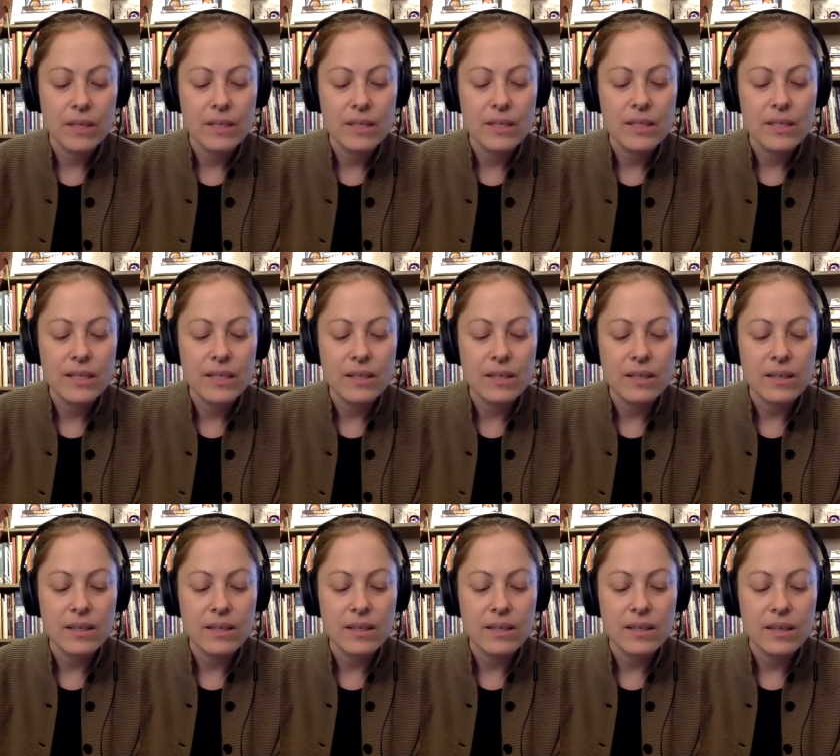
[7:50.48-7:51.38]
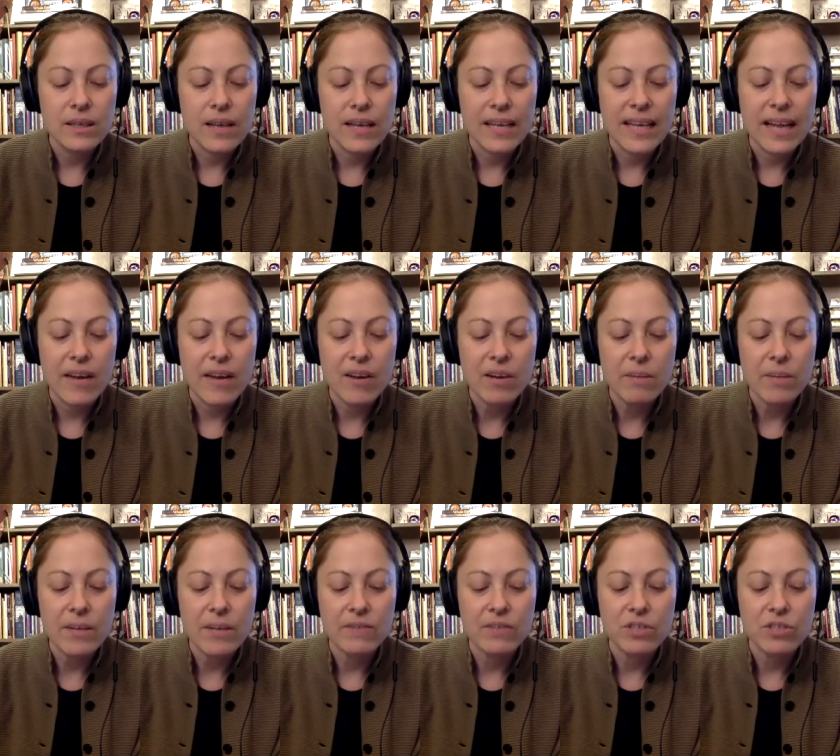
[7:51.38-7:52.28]
Still, I carried a
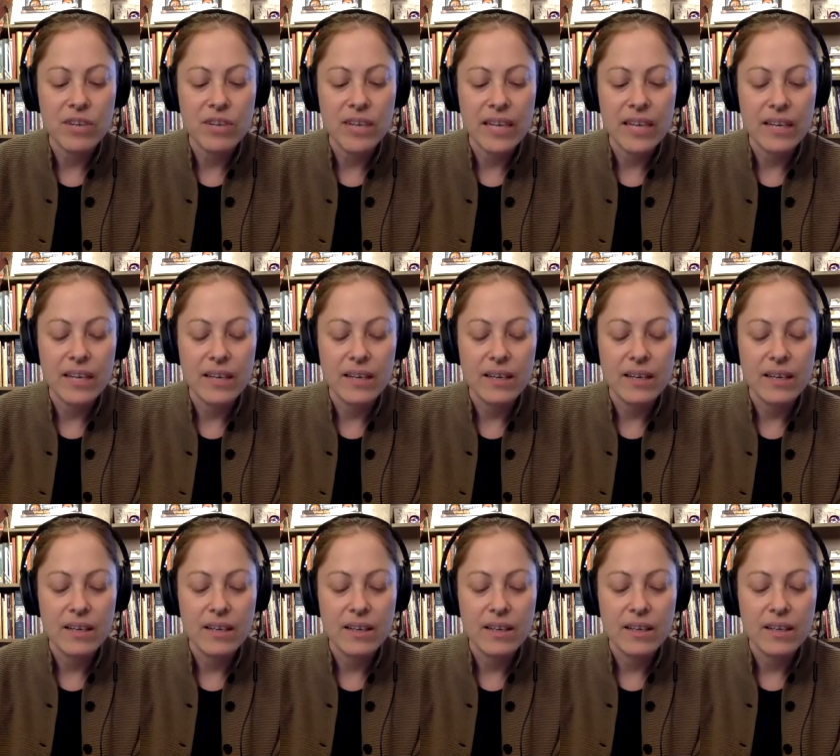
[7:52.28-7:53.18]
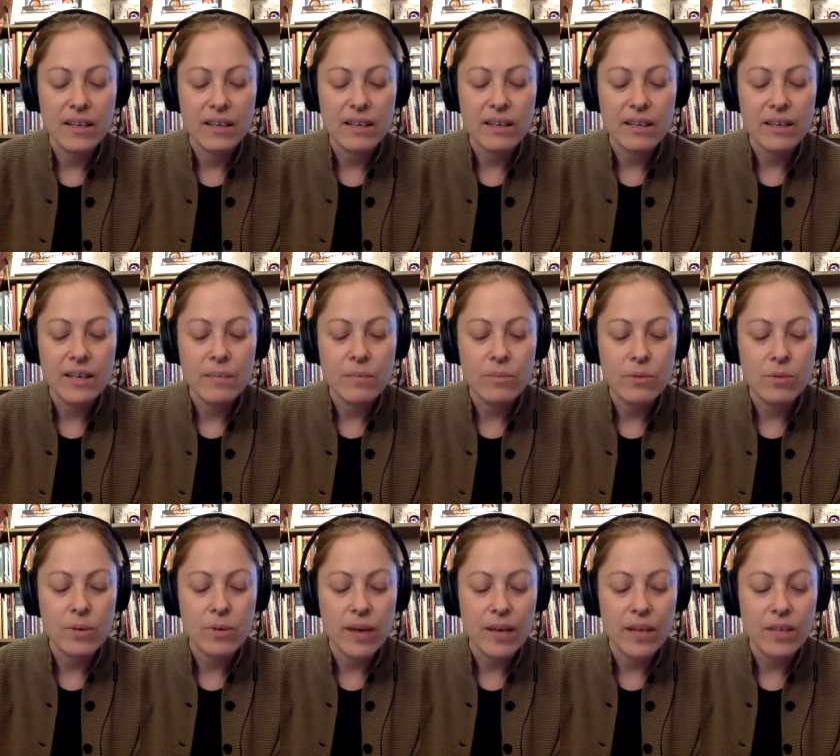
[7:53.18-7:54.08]
bit of string, a
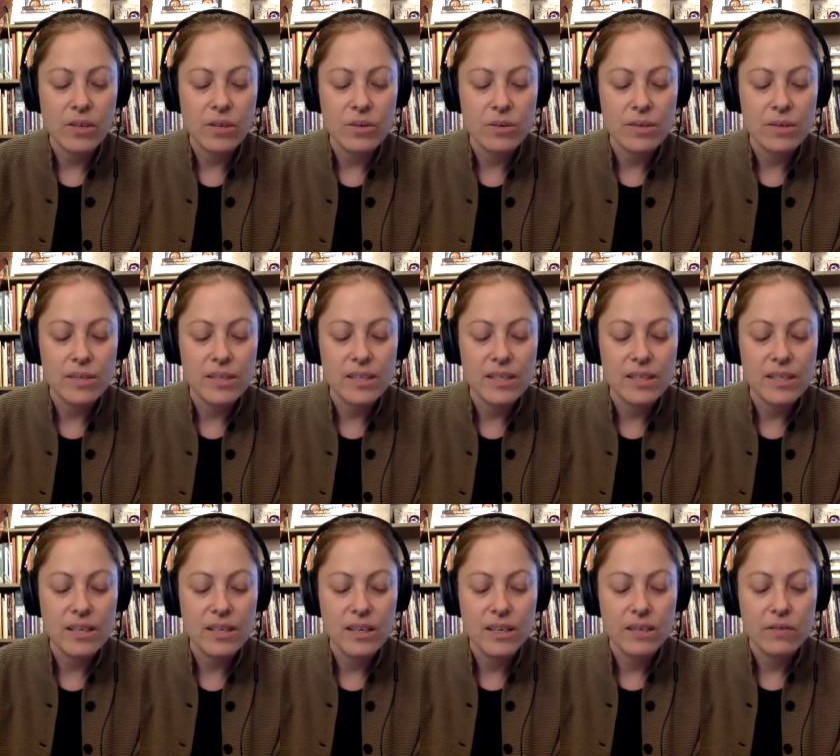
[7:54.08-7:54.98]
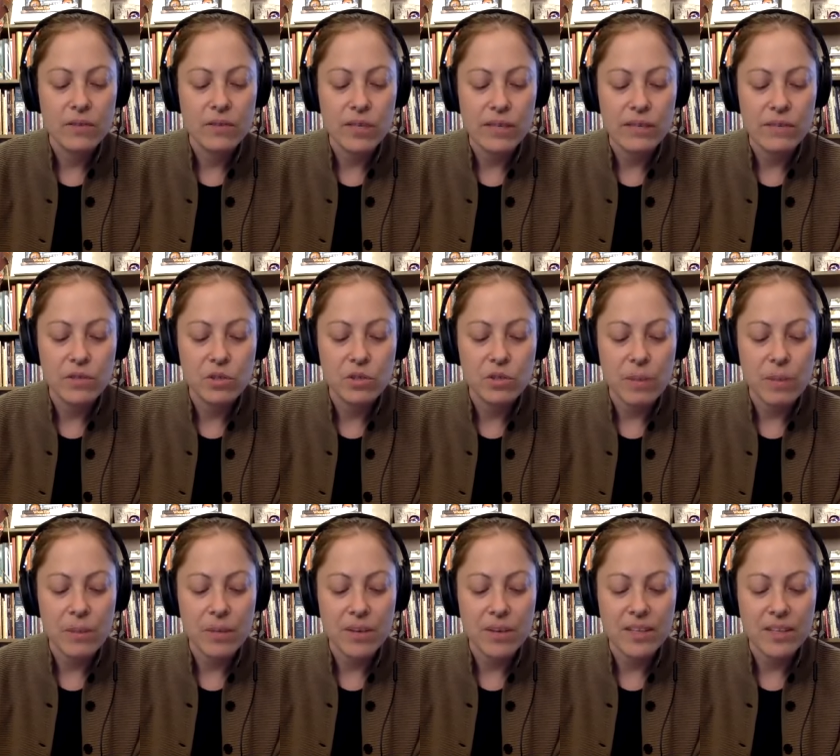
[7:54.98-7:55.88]
kipu I used for
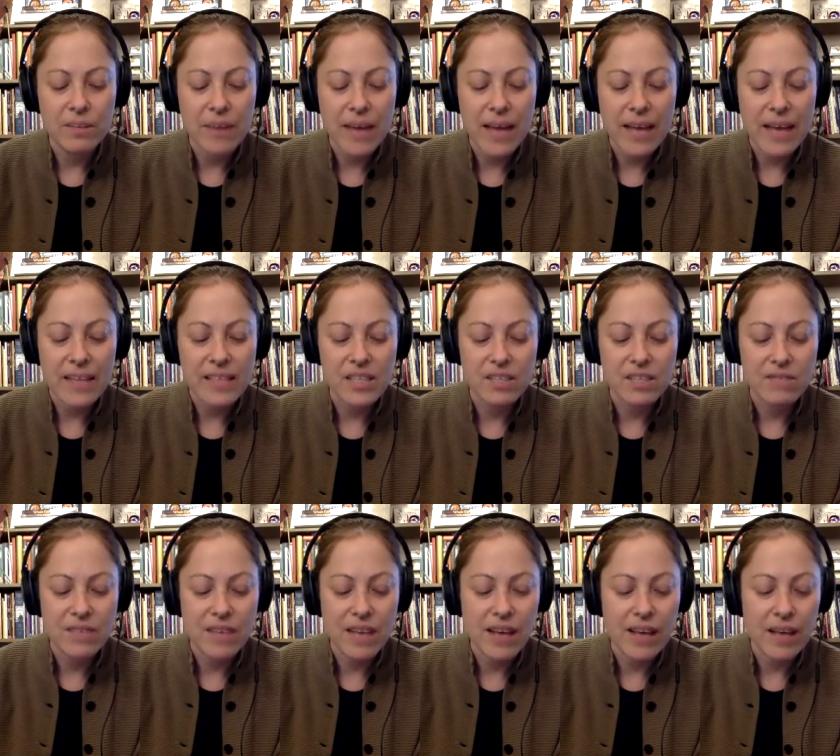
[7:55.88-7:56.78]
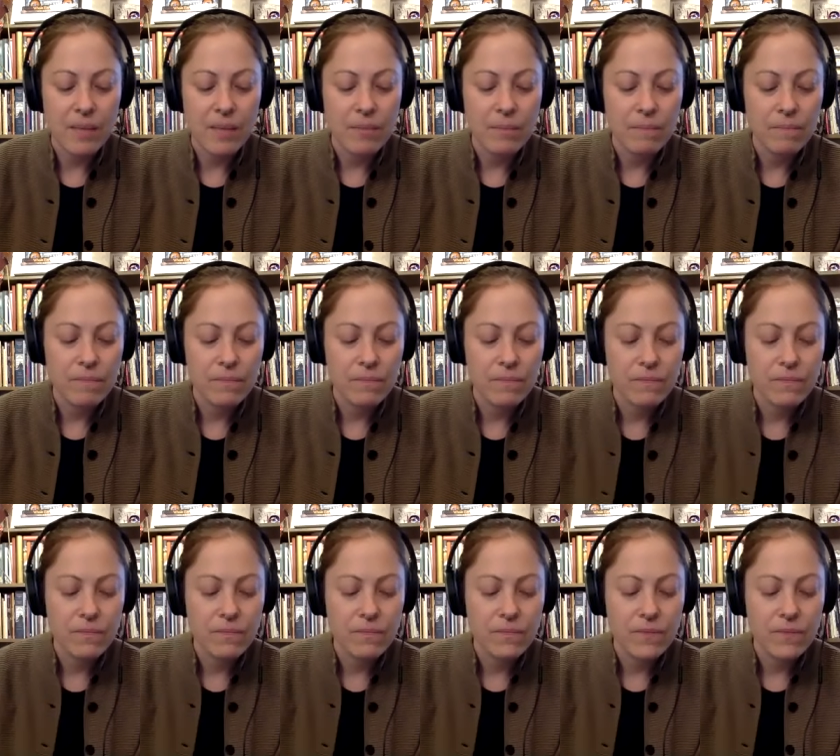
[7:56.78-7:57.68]
eavesdropping on the passage of time.
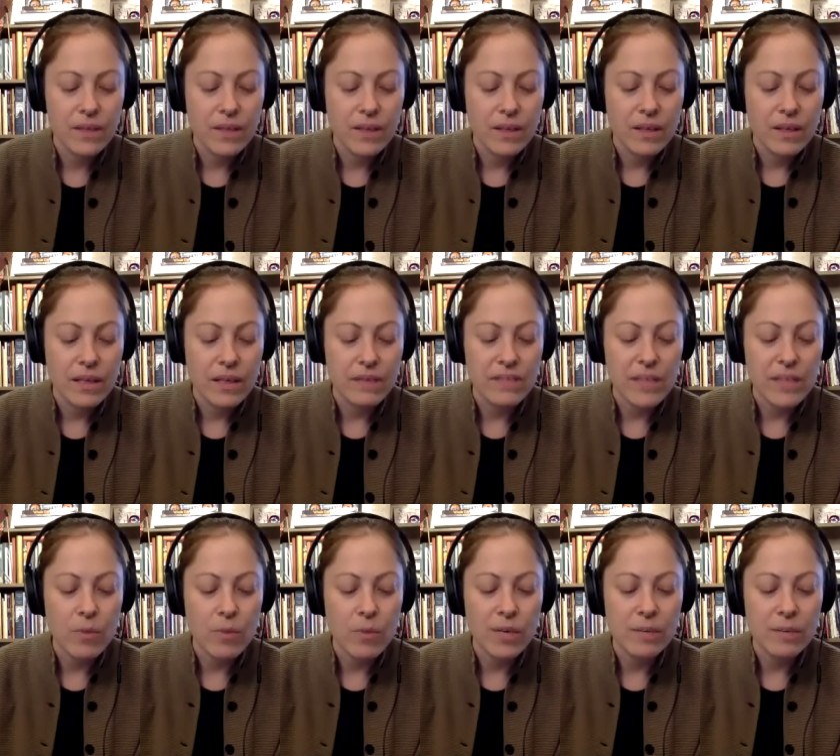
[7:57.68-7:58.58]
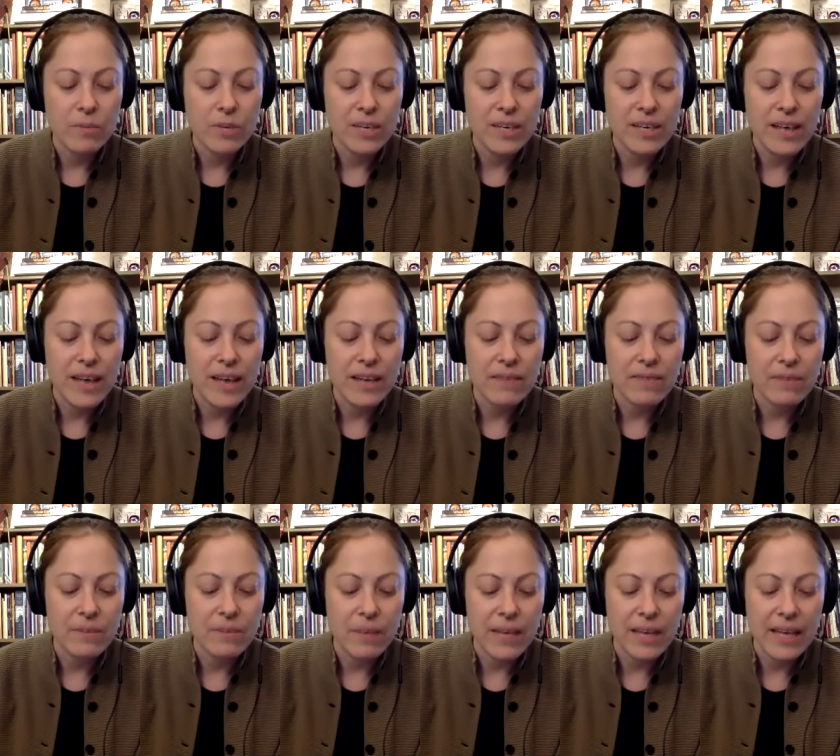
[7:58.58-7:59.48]
If someone had put a knife
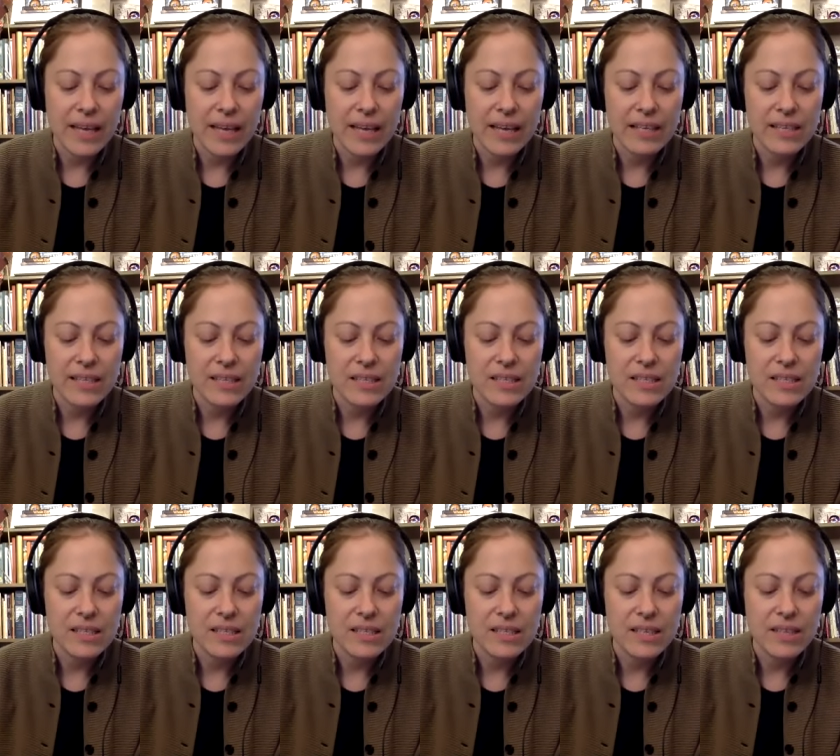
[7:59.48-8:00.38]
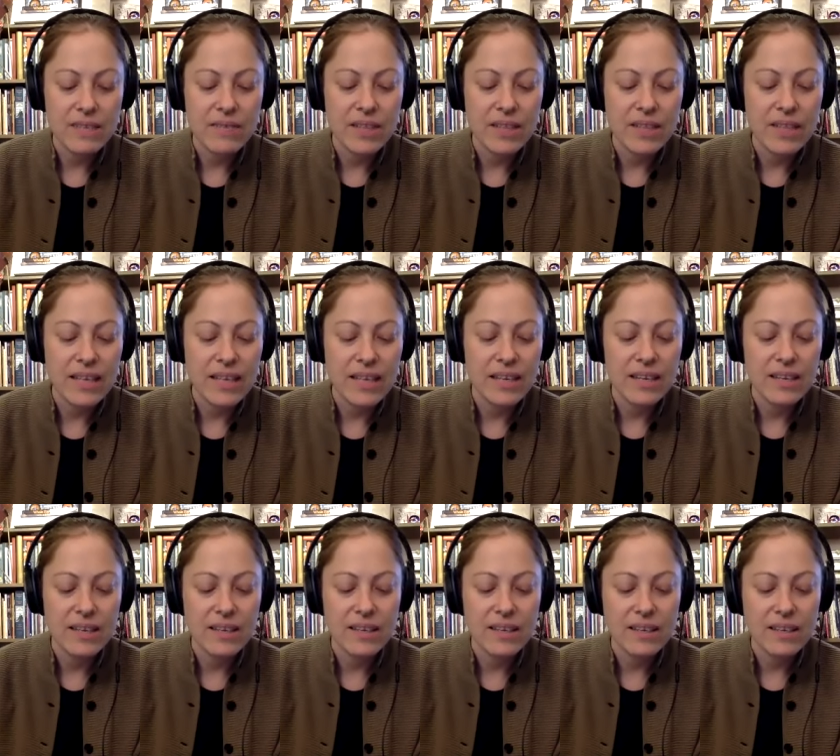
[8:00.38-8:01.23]
in my hands, even then,